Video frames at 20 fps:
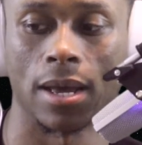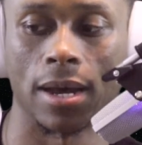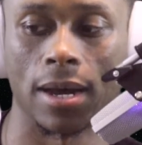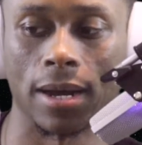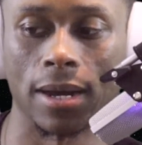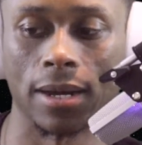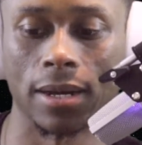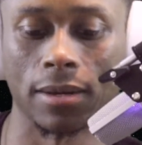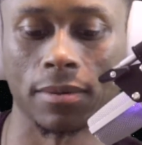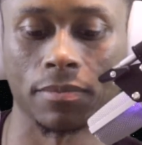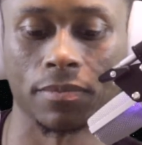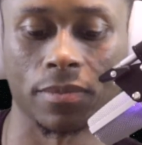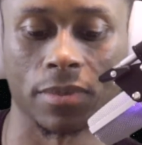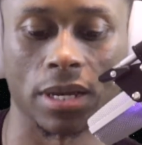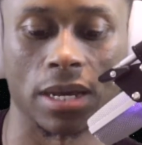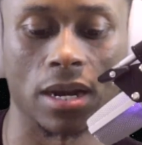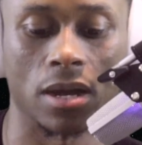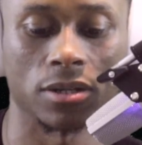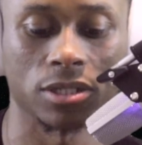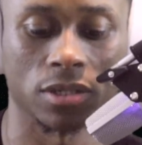And
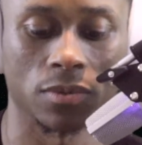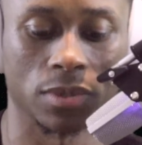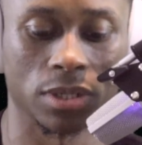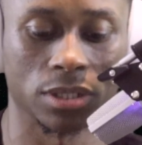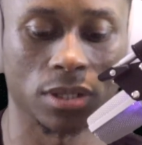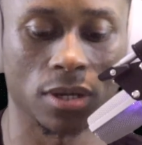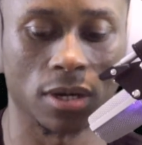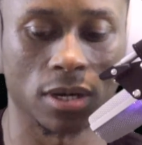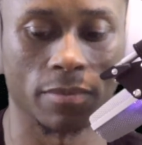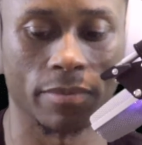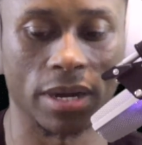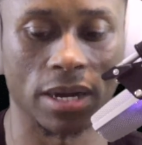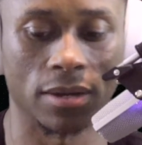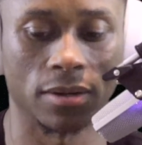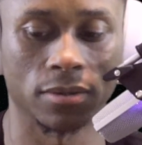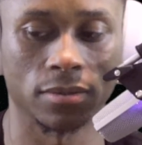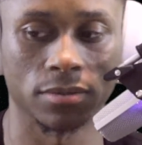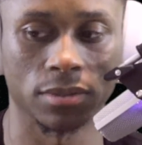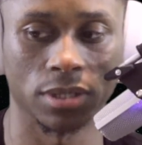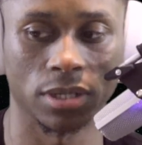I also want to talk
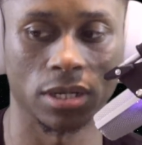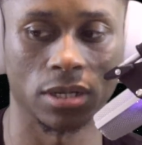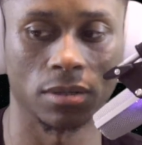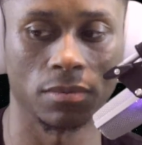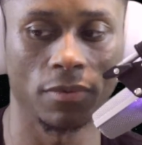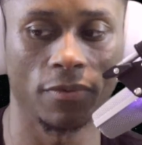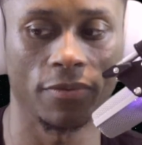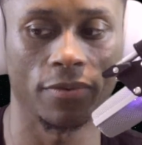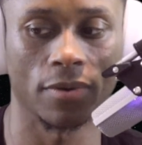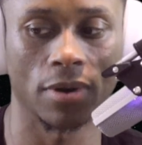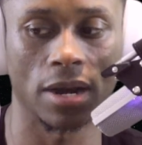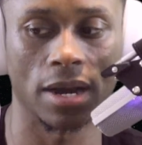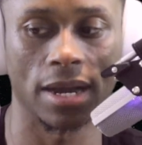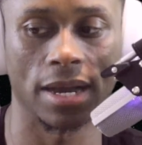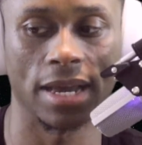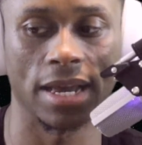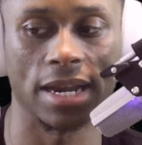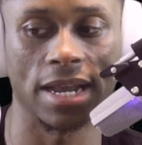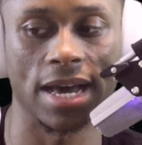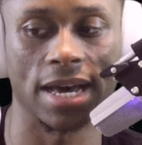about, you know, before I
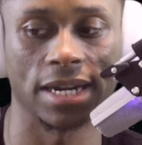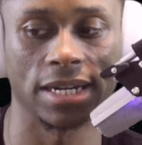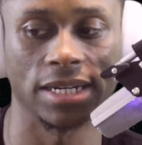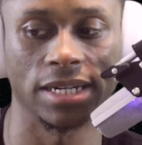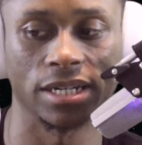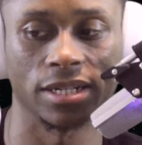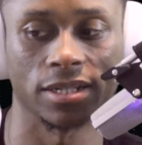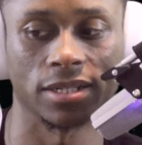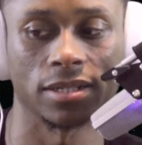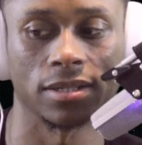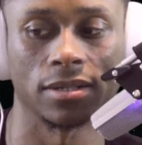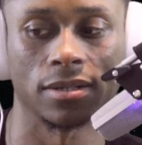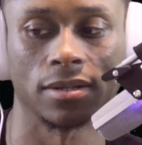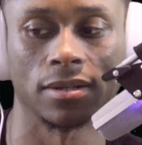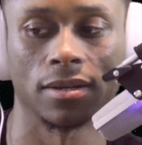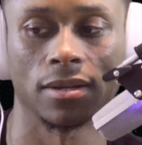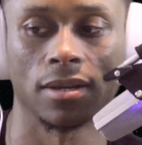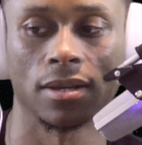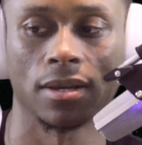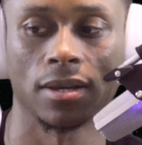head out of here,
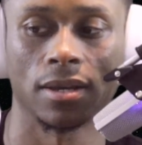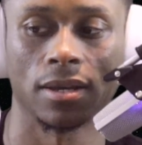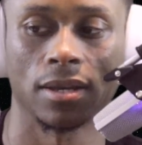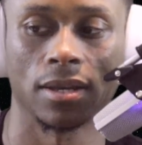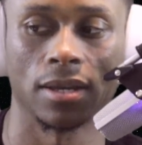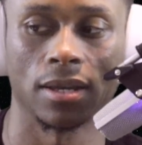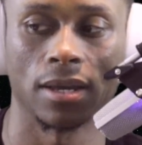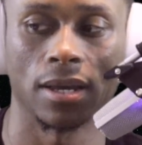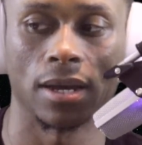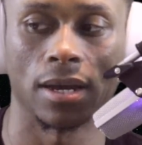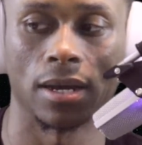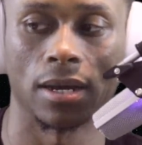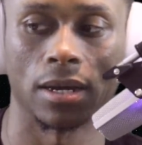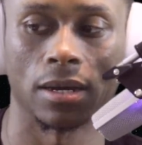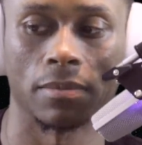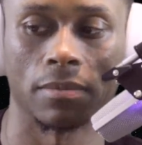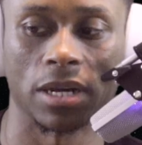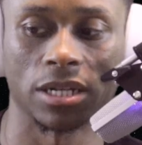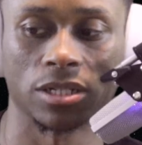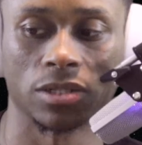
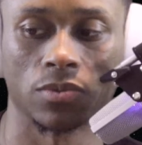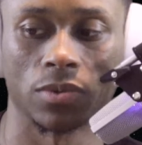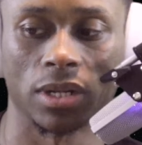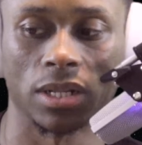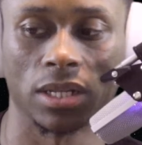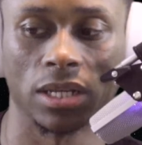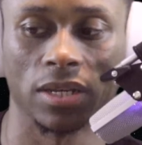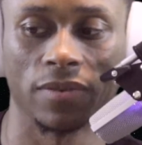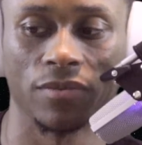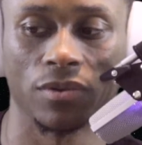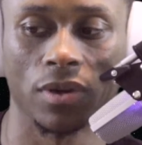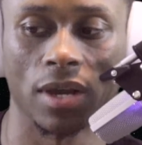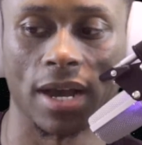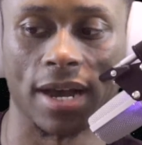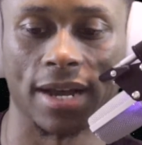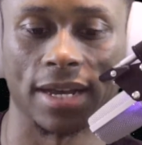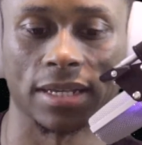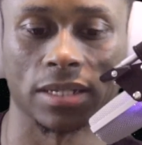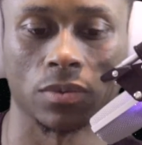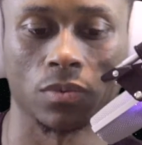I just want to leave you
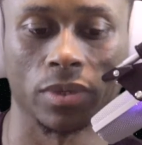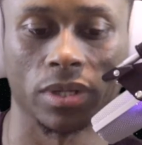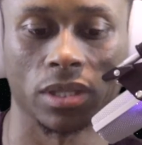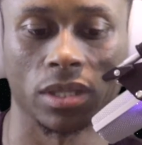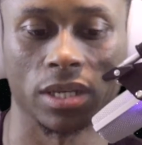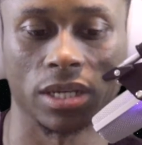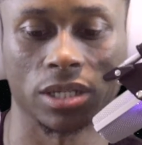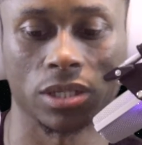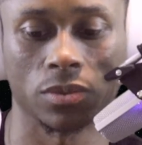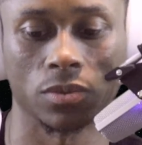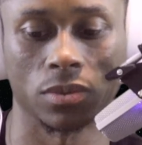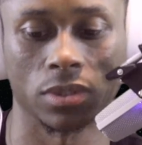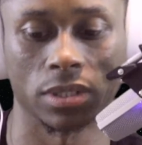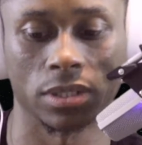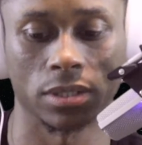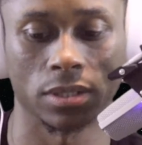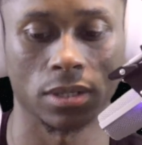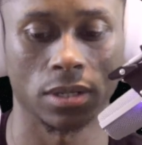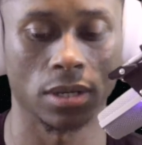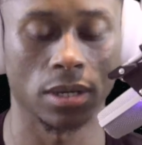guys with this one.